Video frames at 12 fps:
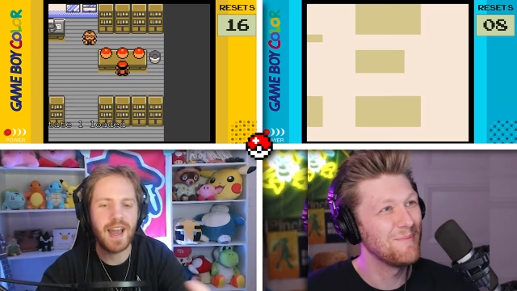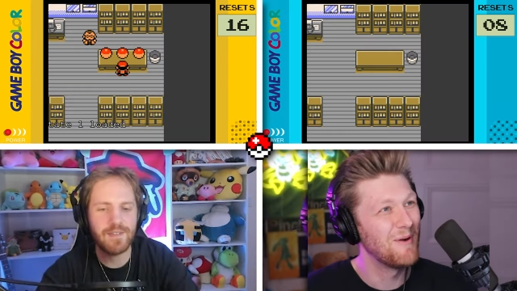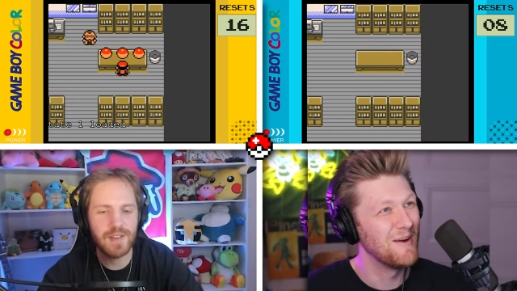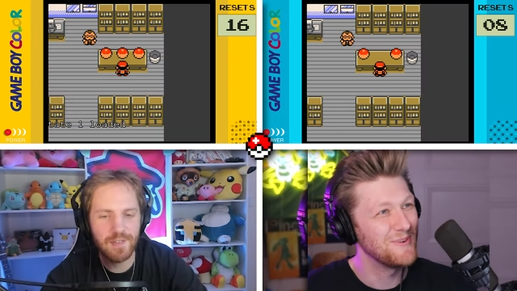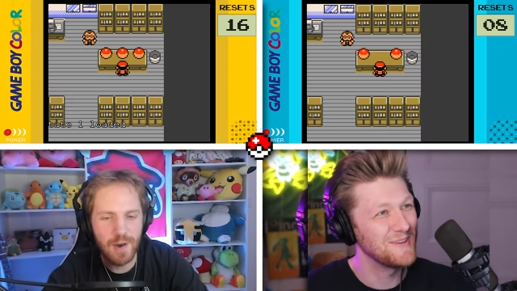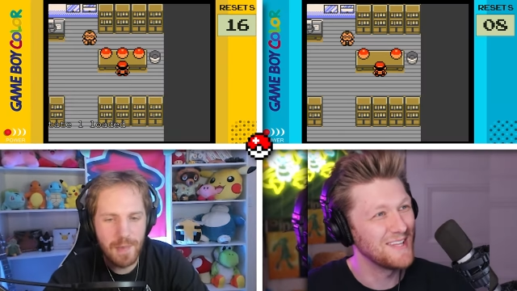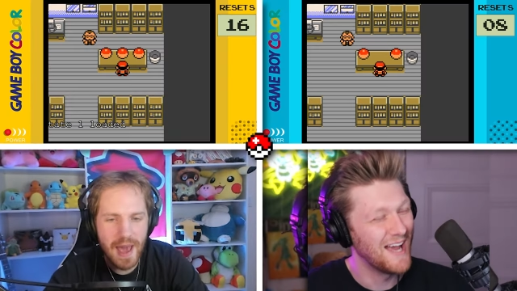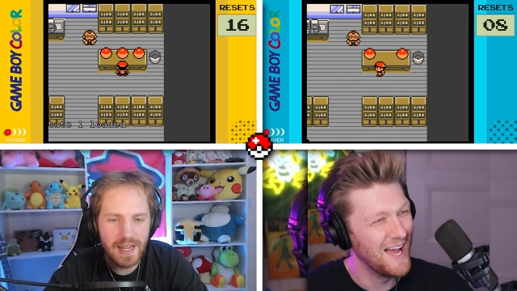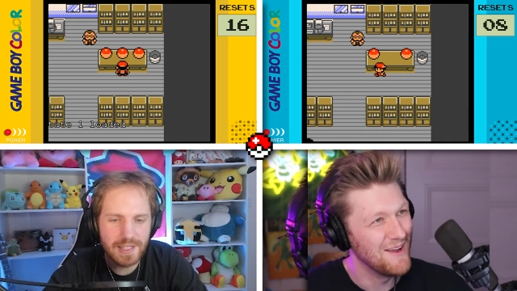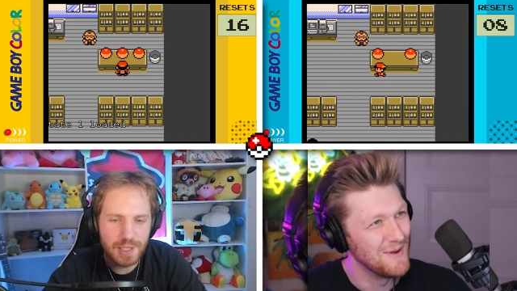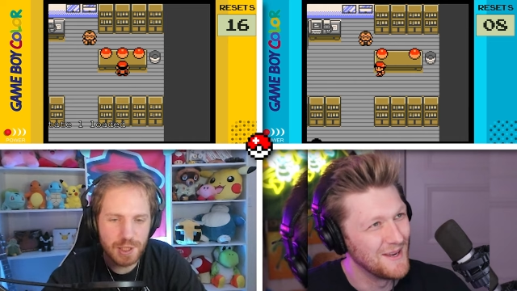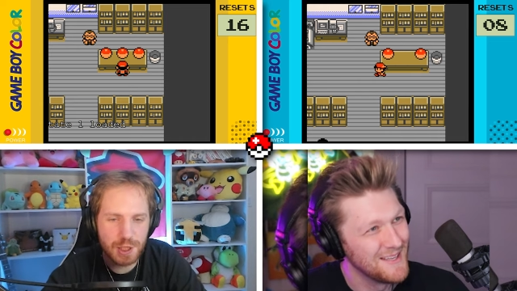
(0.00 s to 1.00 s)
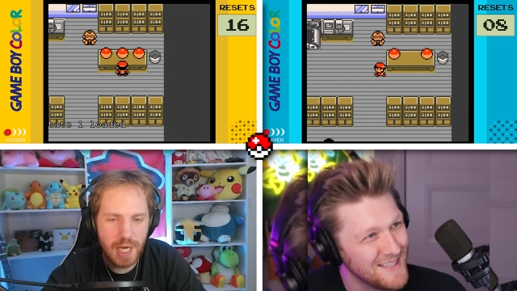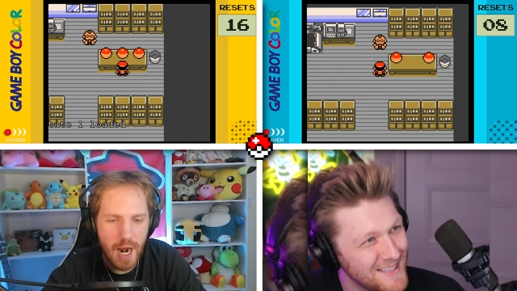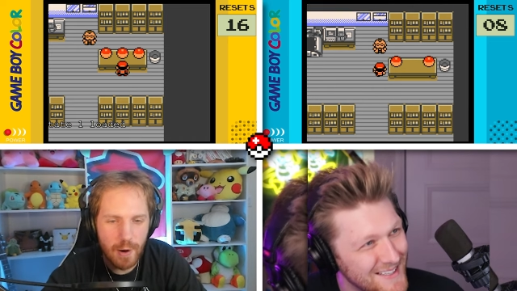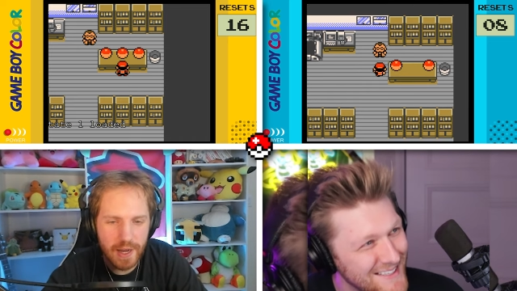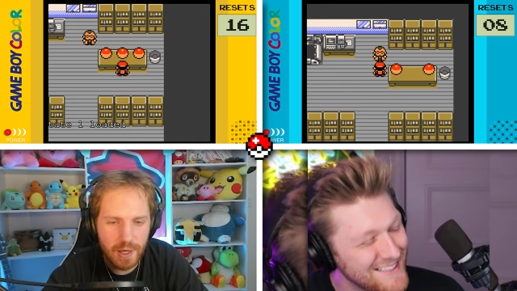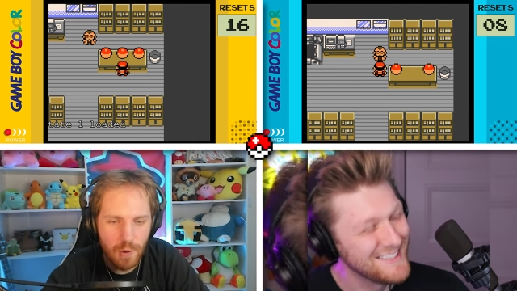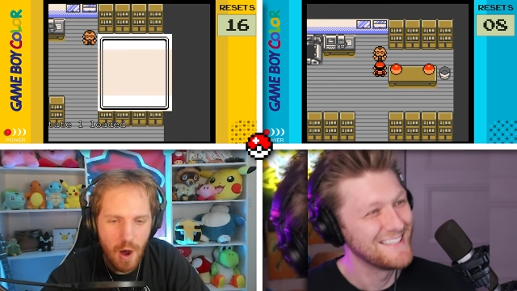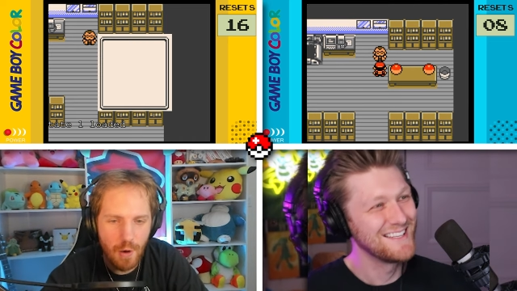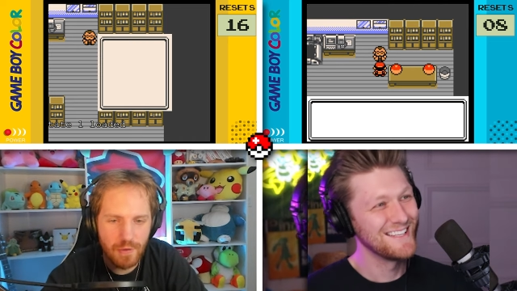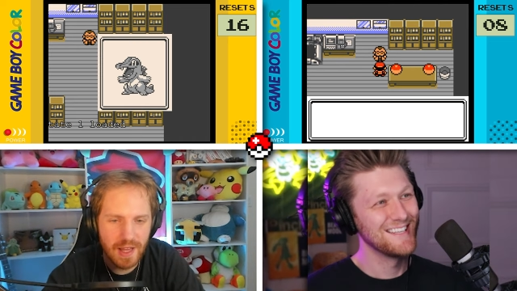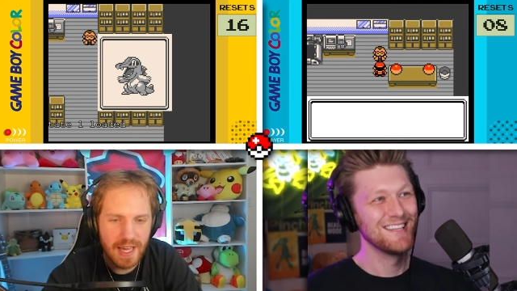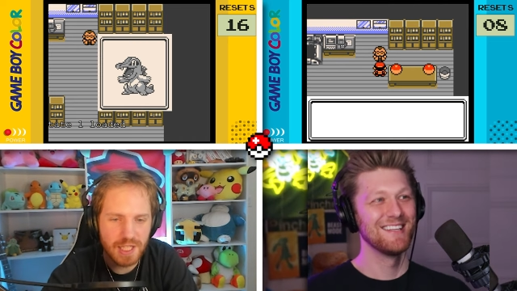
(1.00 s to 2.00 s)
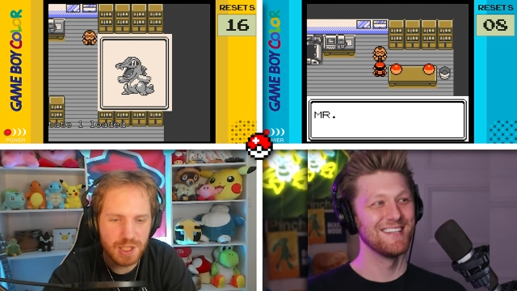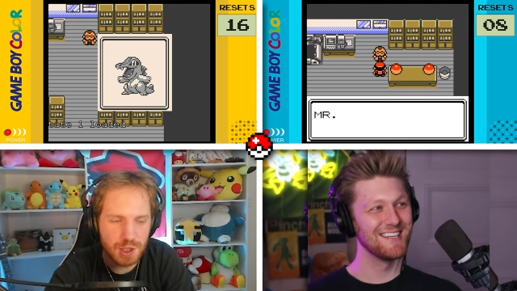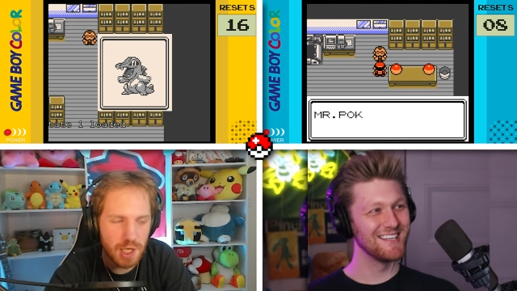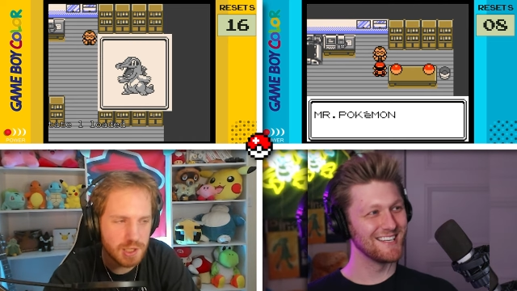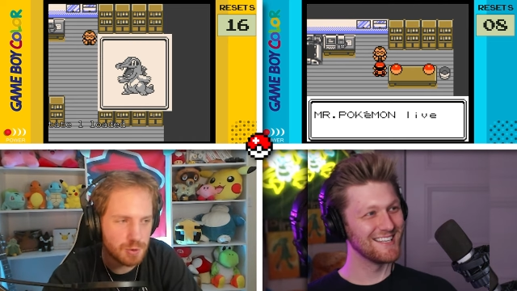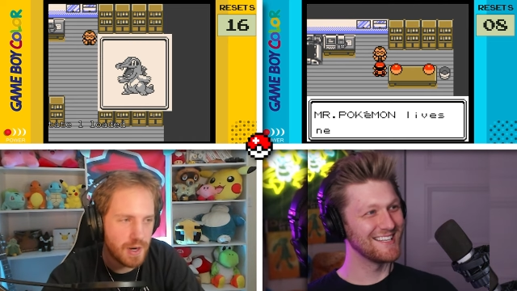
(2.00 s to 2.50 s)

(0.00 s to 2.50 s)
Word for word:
Speaker 1: haven't Perfect even made it to Cherry Grove in like six